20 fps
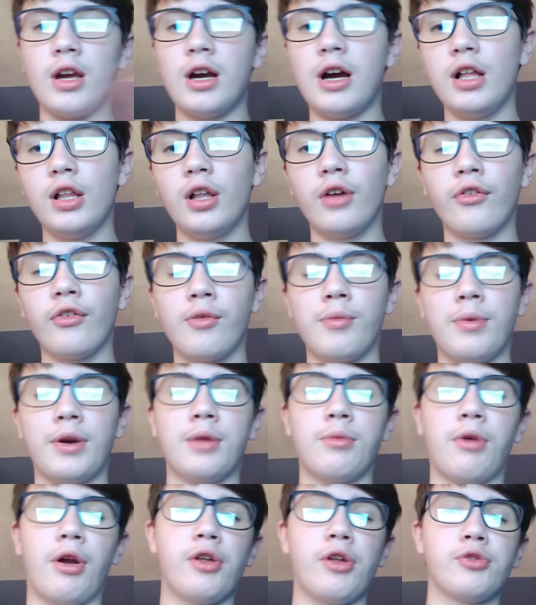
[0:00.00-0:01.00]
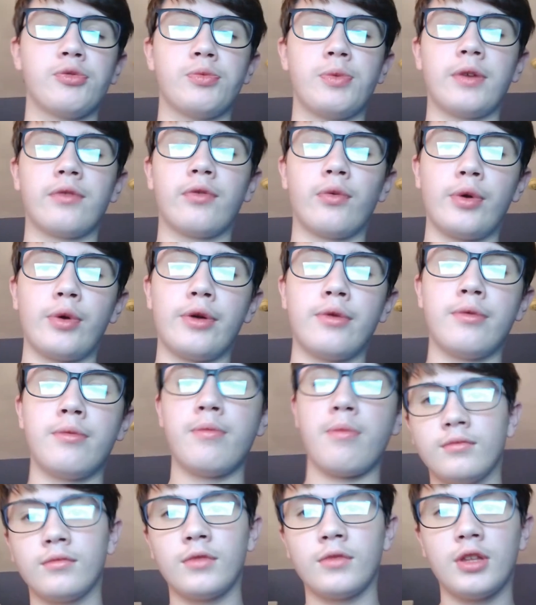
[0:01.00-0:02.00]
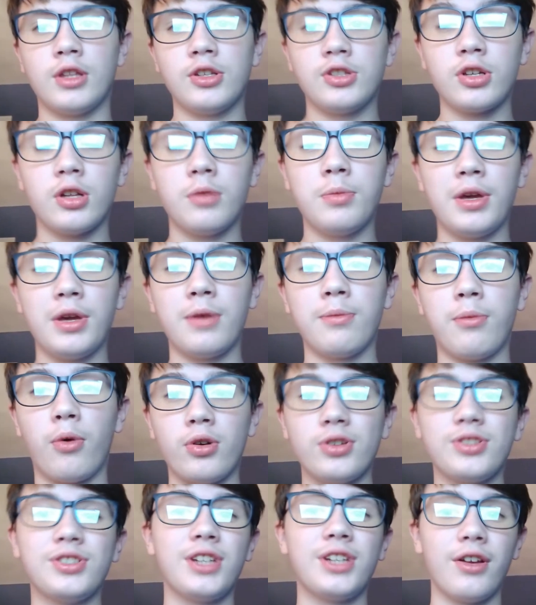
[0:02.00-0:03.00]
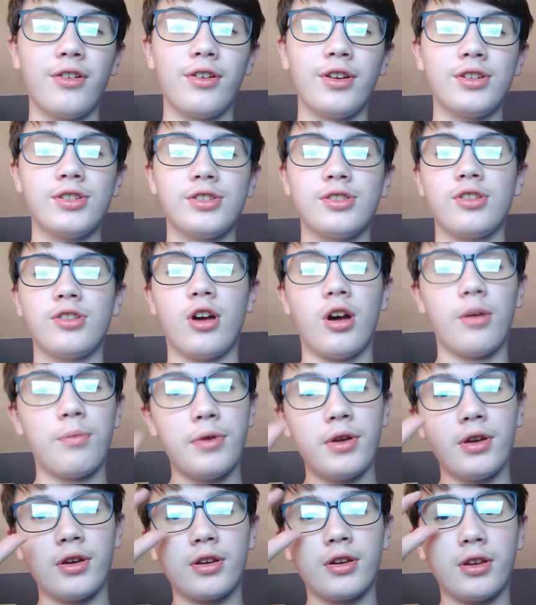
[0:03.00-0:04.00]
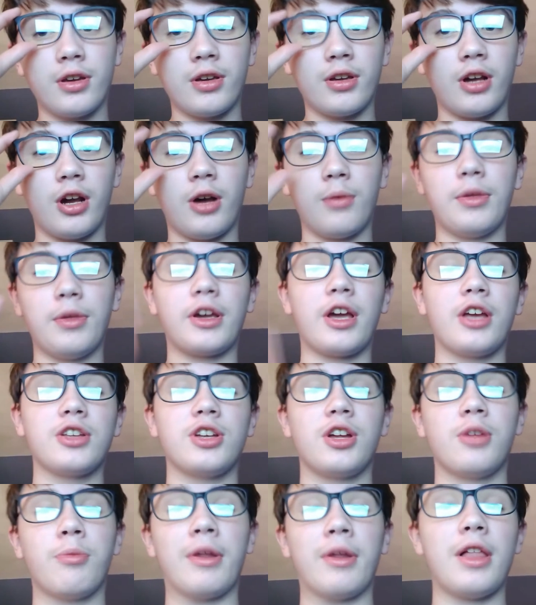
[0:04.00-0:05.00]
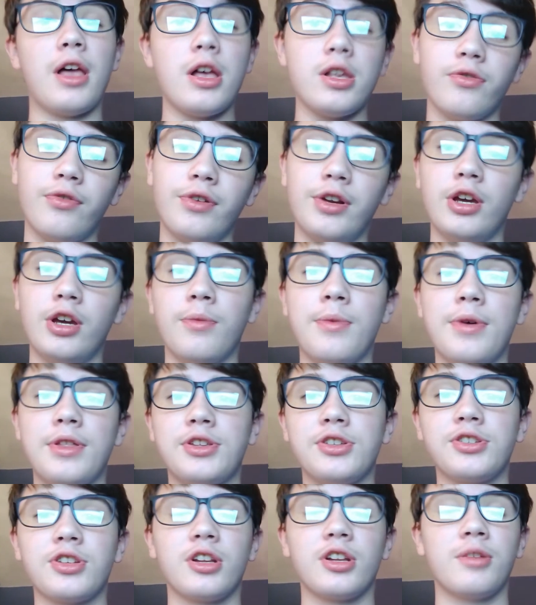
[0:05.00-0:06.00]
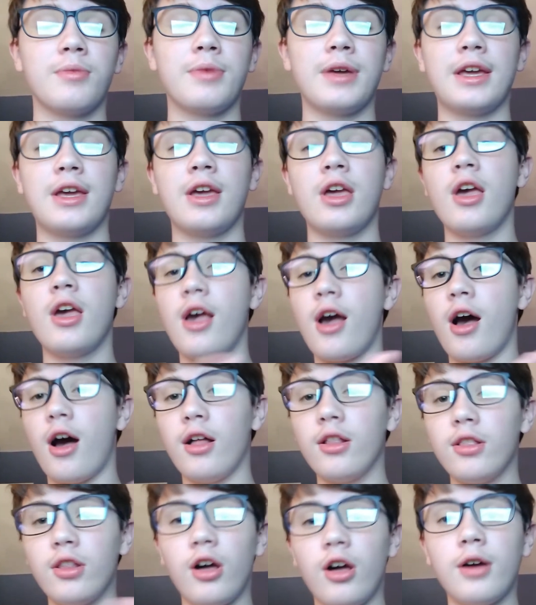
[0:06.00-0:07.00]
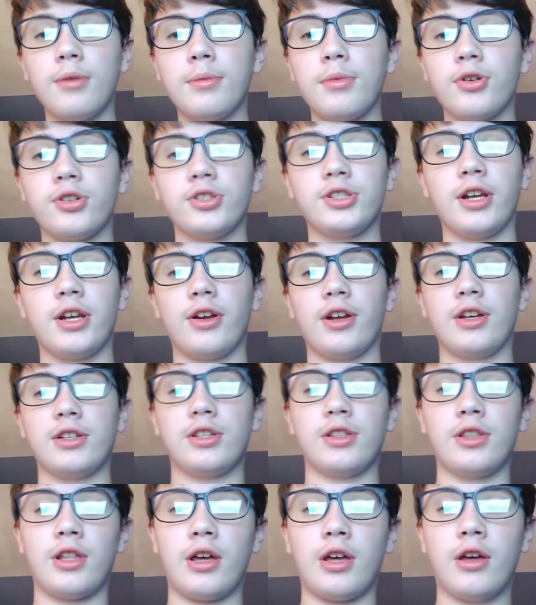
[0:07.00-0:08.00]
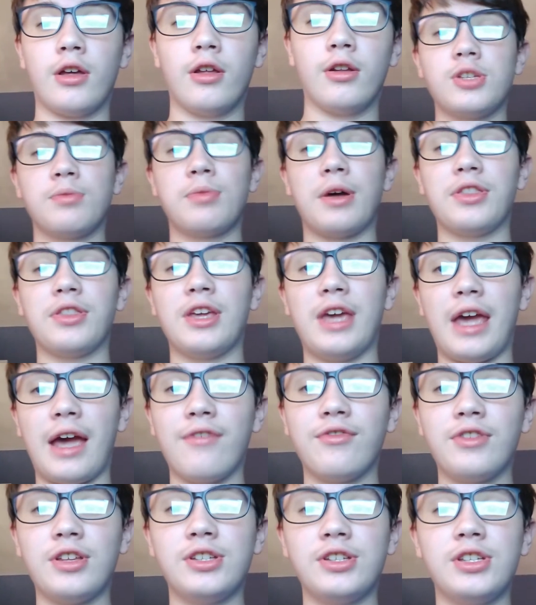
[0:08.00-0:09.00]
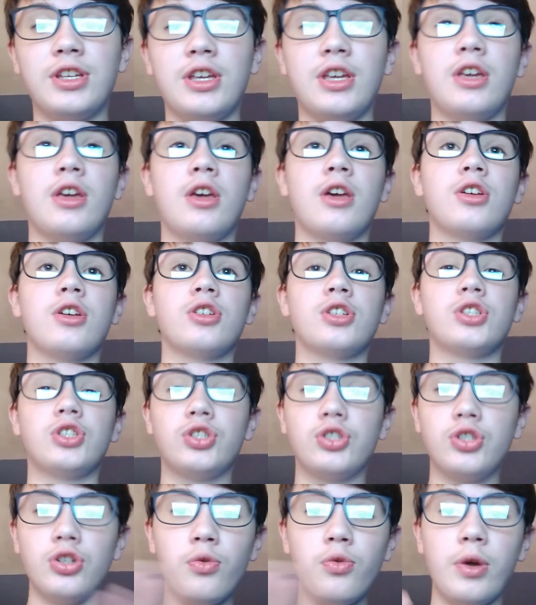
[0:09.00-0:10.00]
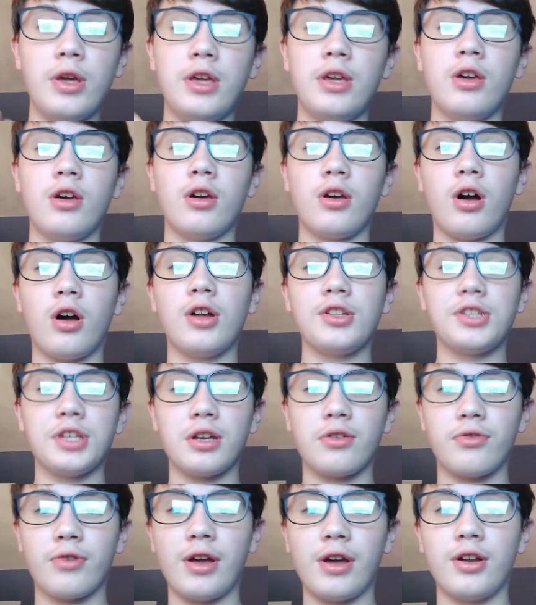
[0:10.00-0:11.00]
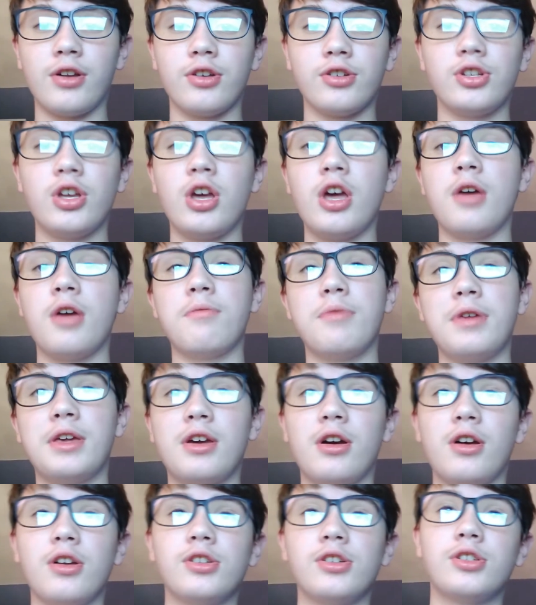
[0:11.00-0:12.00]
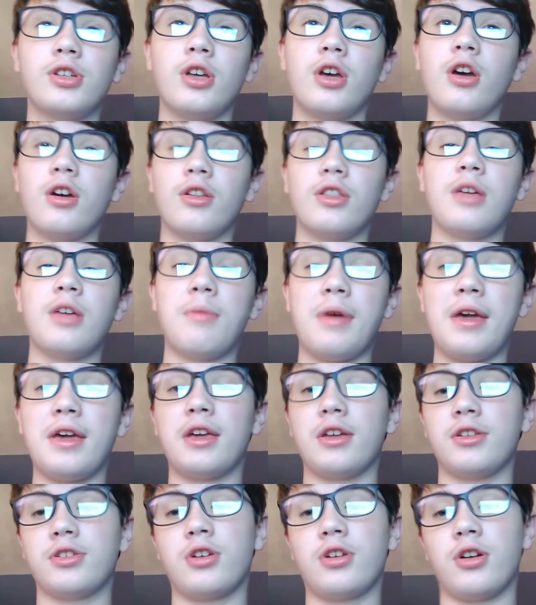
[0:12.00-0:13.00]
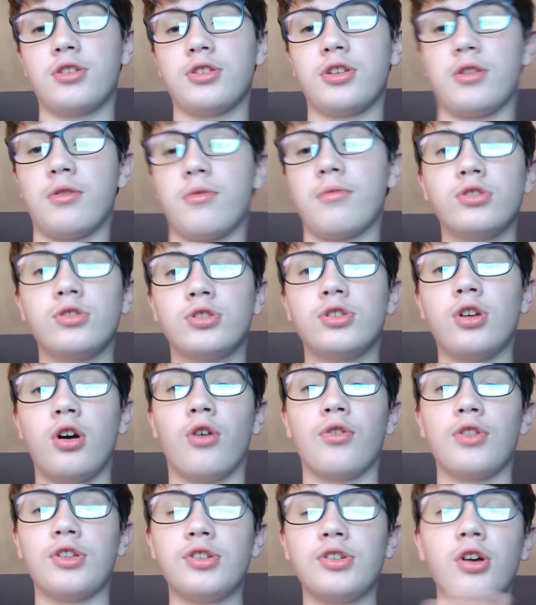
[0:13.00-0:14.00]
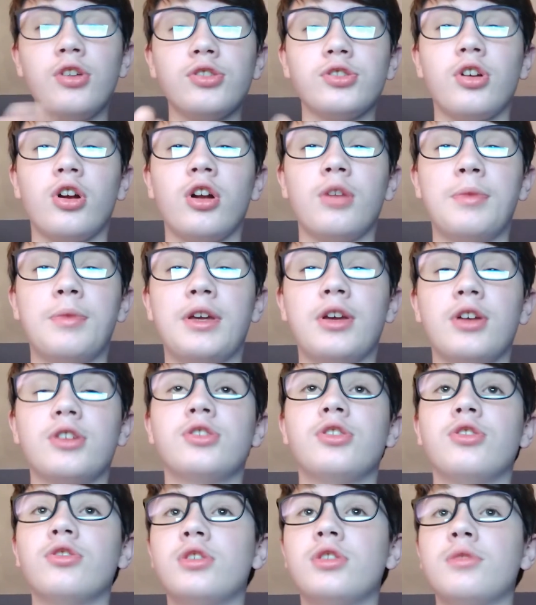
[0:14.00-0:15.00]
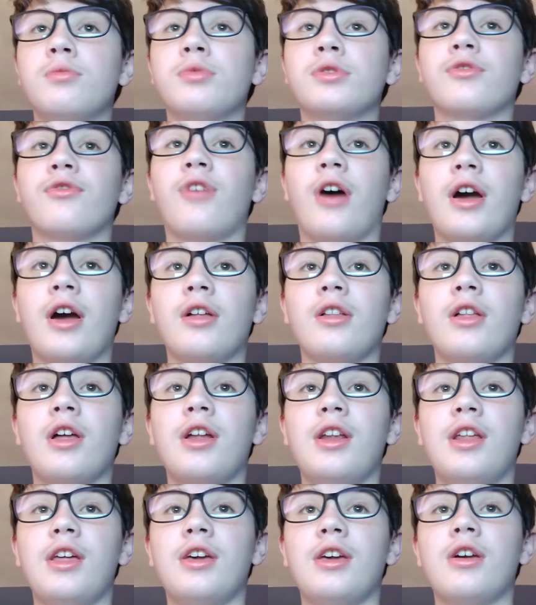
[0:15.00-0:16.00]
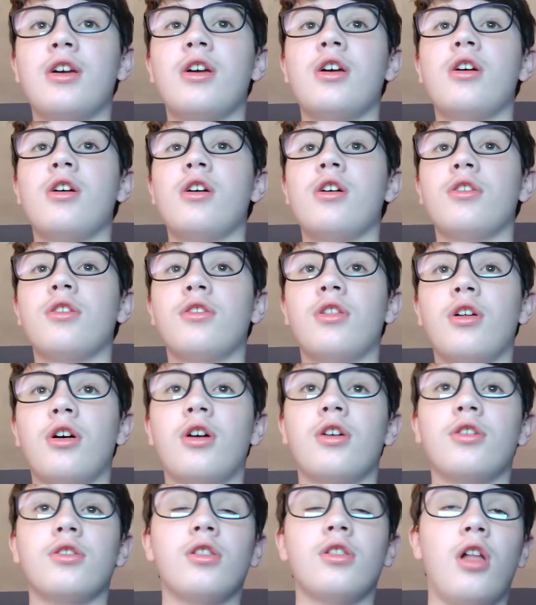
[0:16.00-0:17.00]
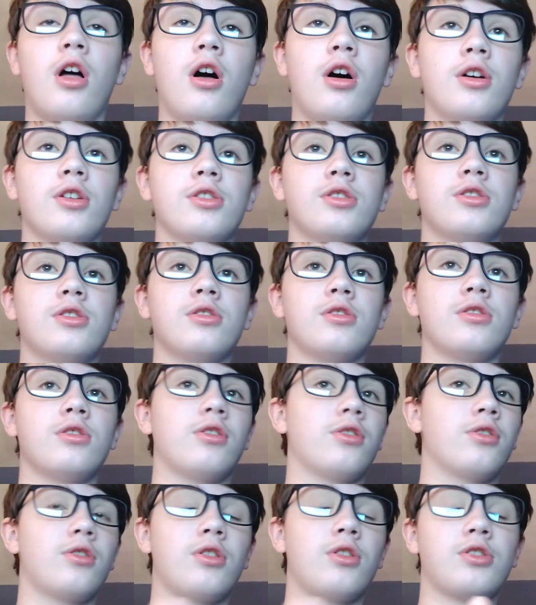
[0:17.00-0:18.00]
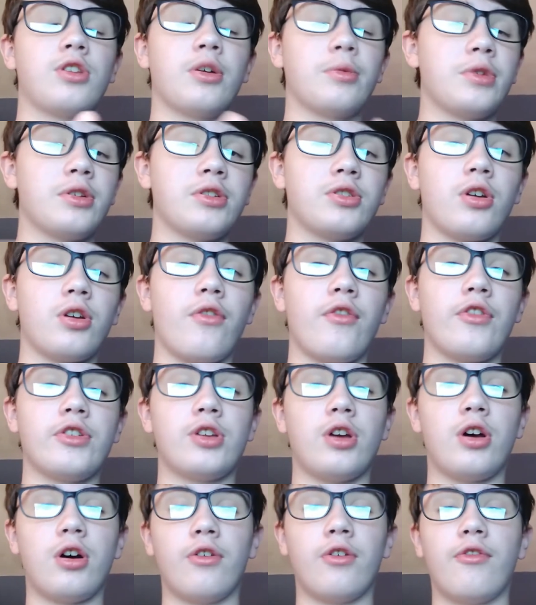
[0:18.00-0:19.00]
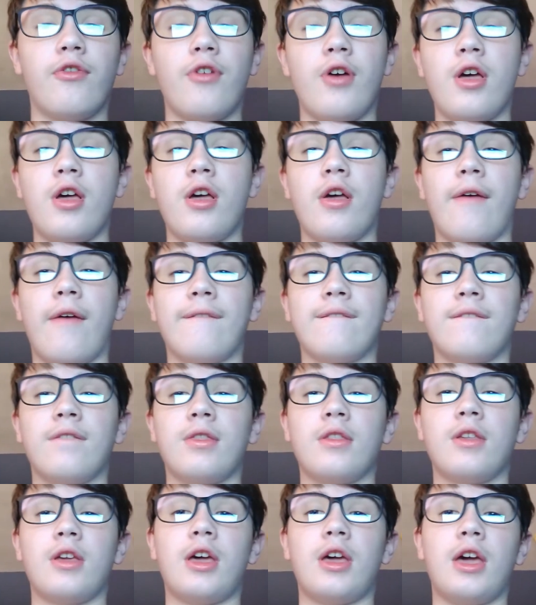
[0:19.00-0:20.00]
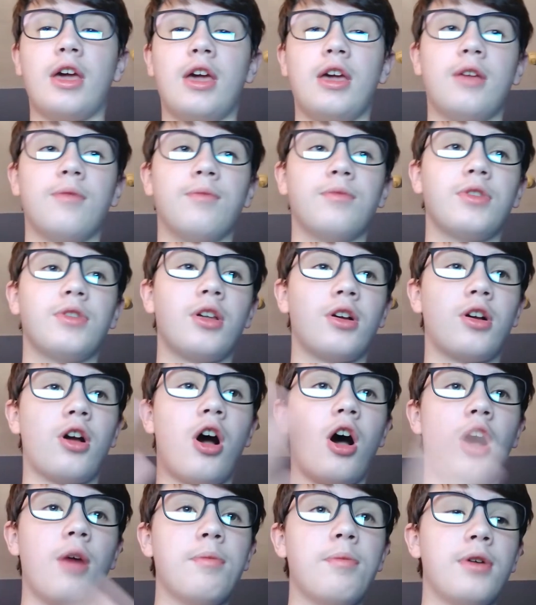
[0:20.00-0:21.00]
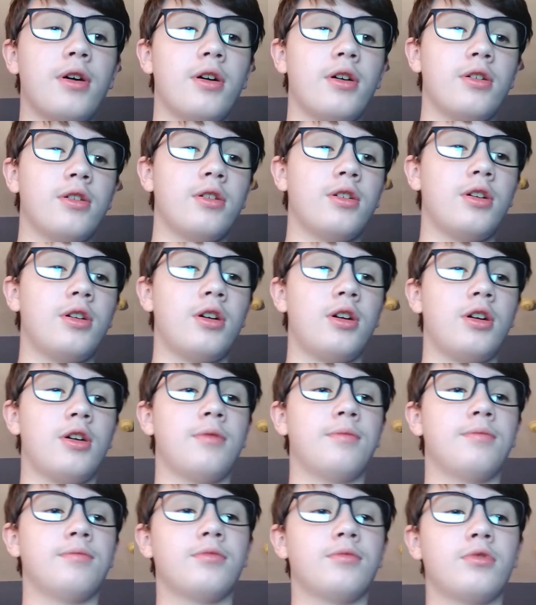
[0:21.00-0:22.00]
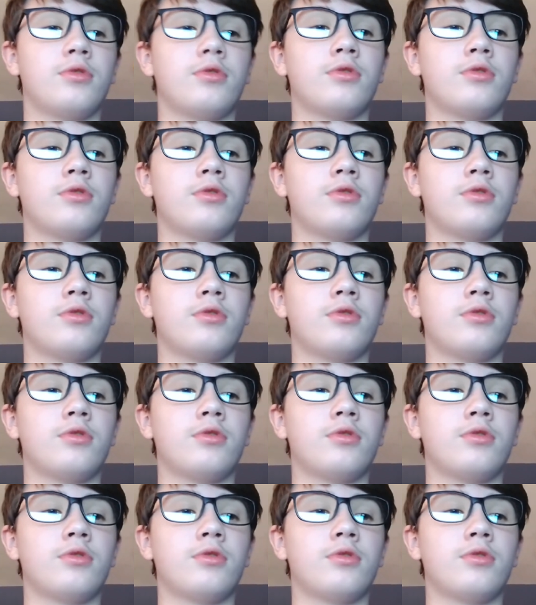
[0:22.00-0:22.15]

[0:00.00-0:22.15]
Hello everybody, my name is Pigforreal. This is going to be a more serious topic, like I said in my last video, but it's going to be a lot more serious than that. It's about the FTC suing content creators because they make kids content. So, this all started because YouTube was violating the laws, the terms and service of the COPPA